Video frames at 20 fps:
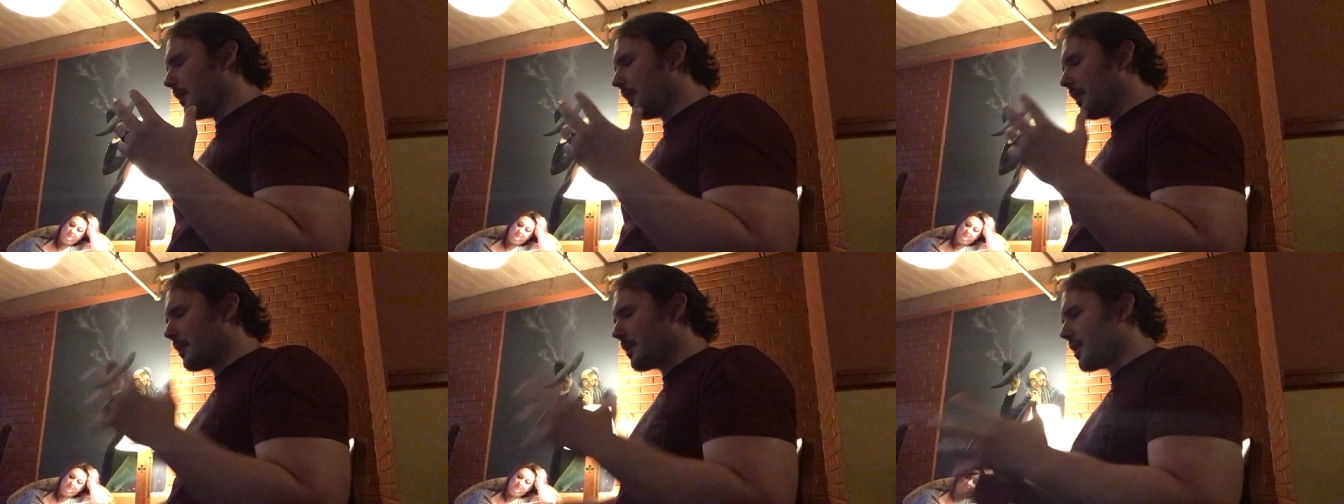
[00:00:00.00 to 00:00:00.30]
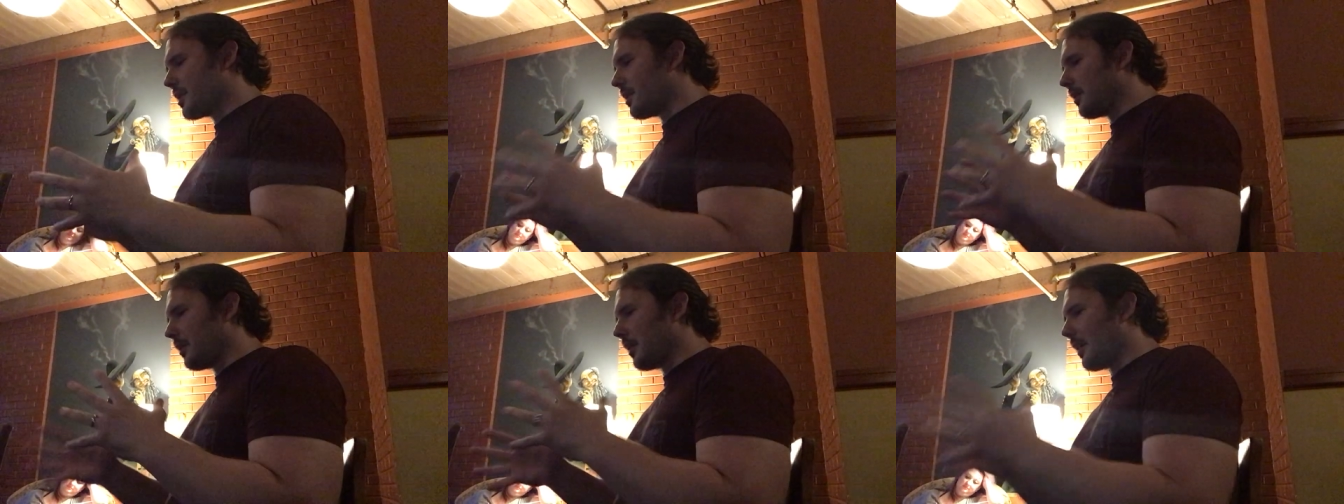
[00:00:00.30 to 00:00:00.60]
There's
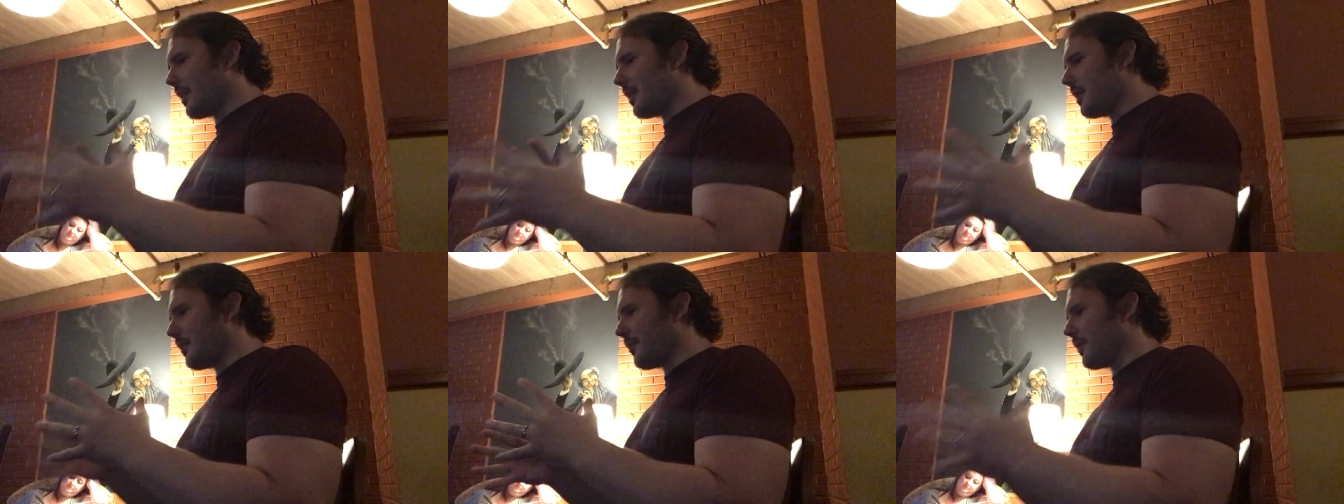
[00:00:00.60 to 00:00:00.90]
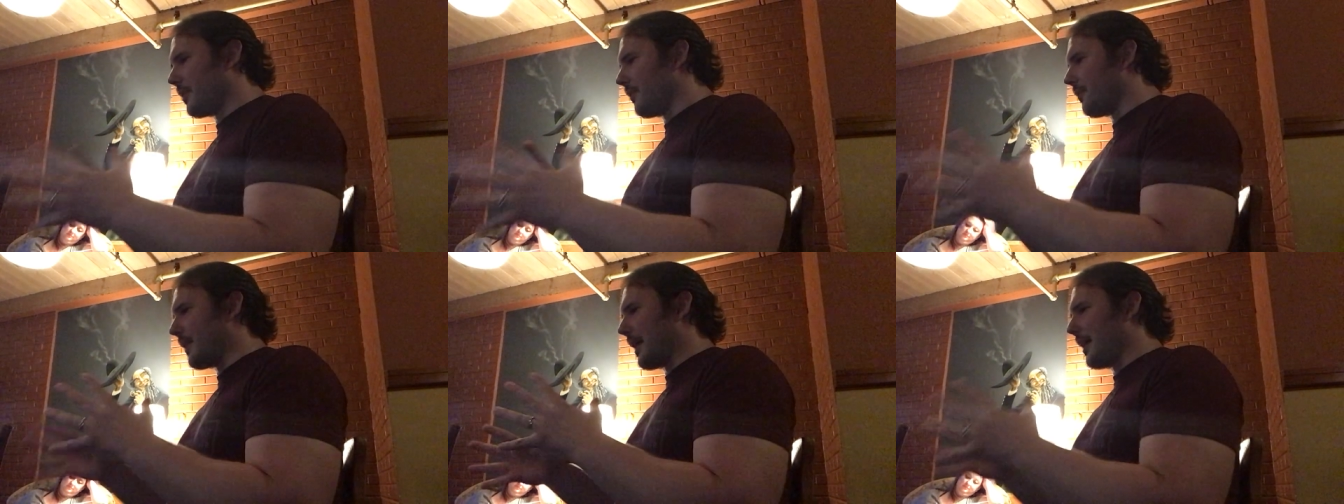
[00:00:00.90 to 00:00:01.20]
just a lot of
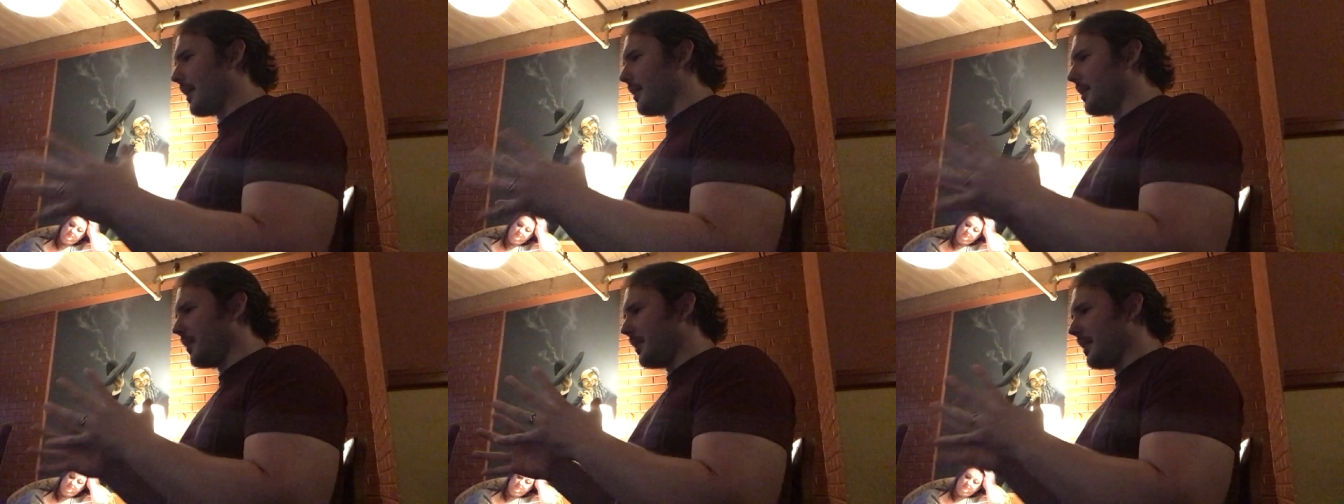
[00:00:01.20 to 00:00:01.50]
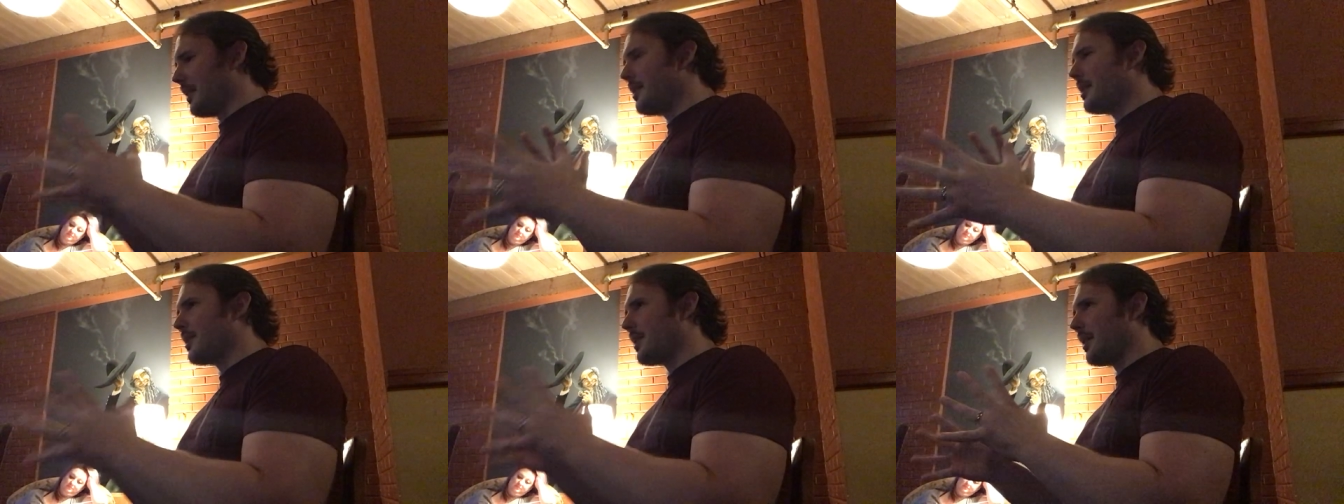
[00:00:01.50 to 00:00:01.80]
different fa-
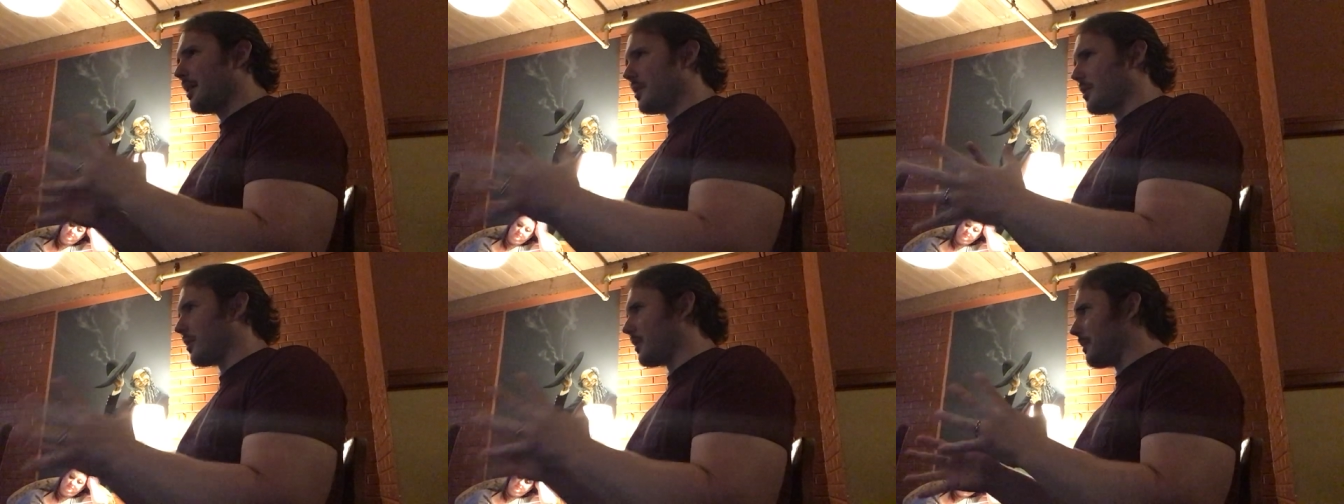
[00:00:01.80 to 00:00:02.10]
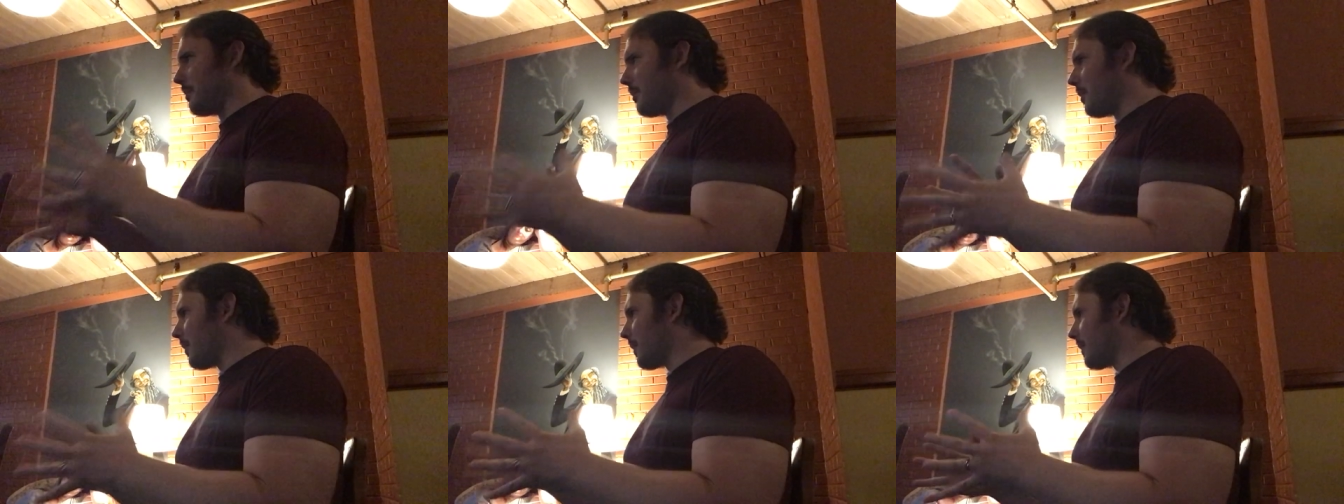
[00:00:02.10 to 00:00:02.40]
these things are
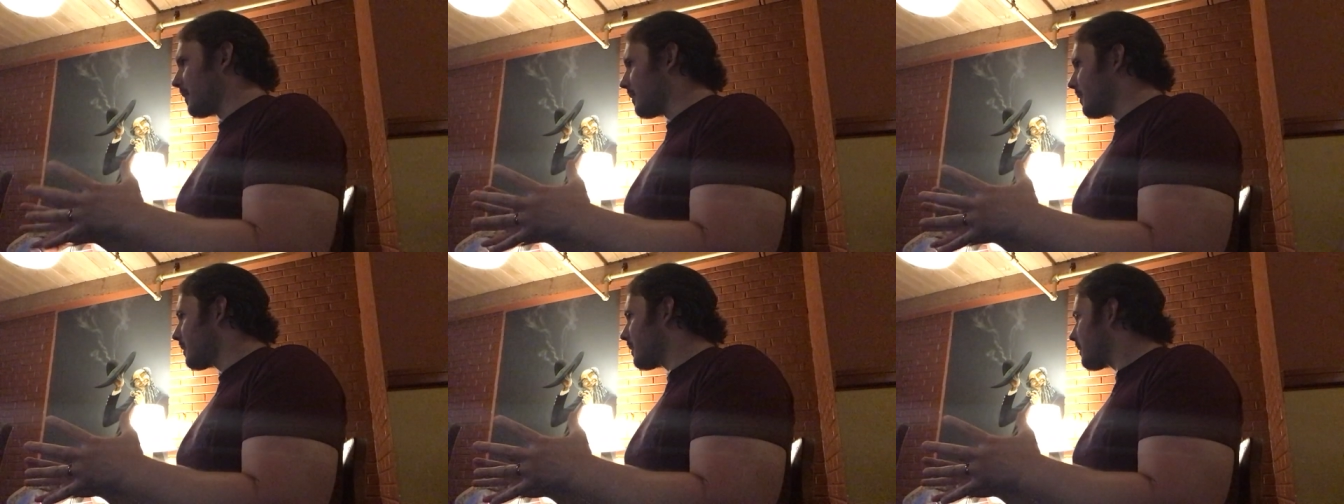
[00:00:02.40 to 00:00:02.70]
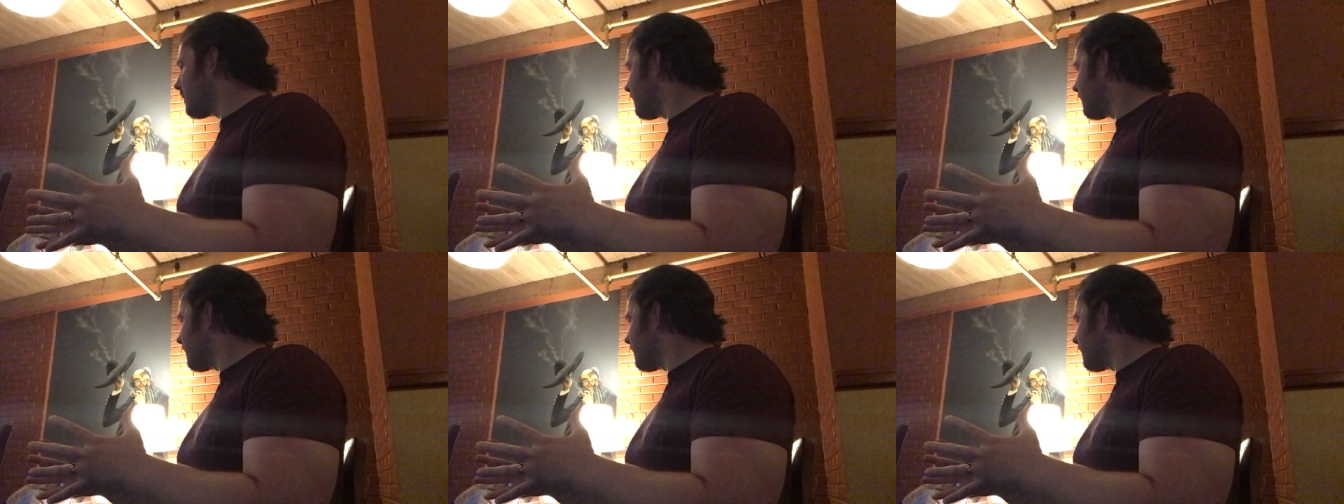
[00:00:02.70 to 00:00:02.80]
important.